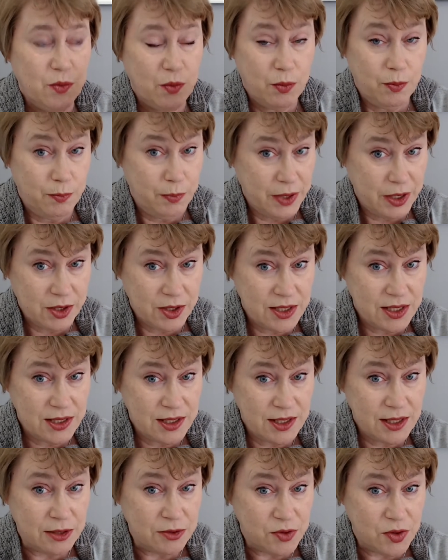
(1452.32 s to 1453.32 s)
because
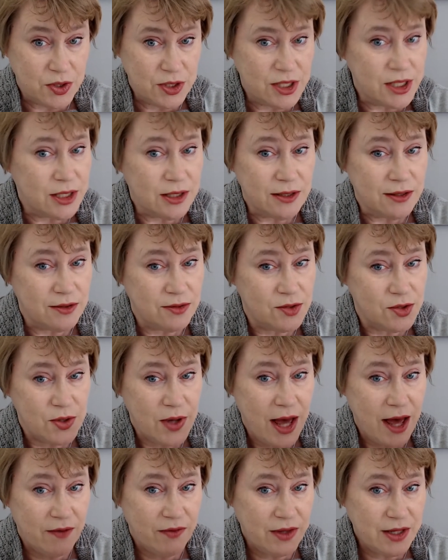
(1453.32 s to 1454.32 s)
it's interesting to
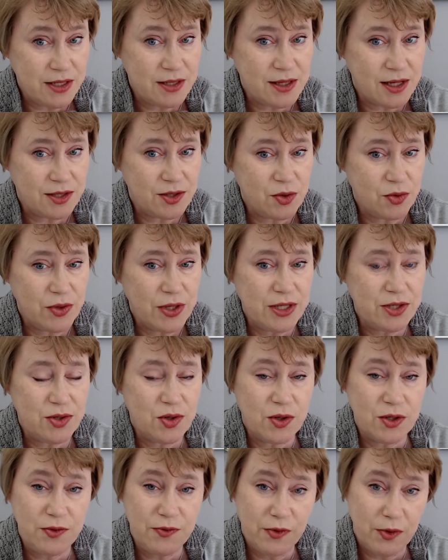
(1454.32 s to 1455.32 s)
have this as a
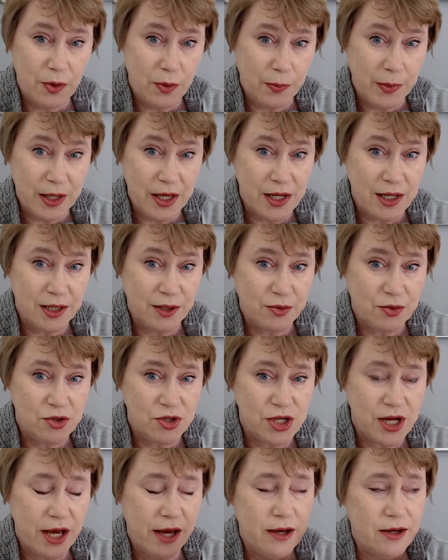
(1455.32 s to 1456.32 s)
resource for beginning
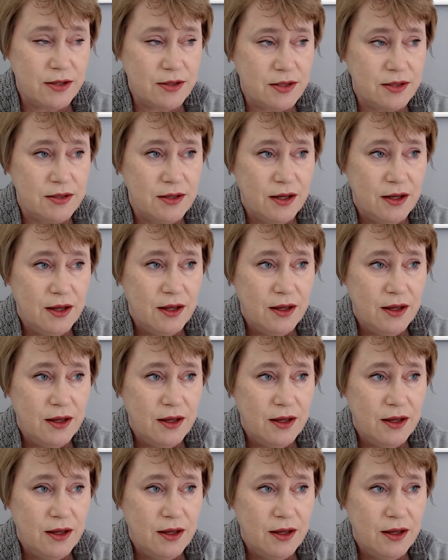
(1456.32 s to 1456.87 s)
crocheters.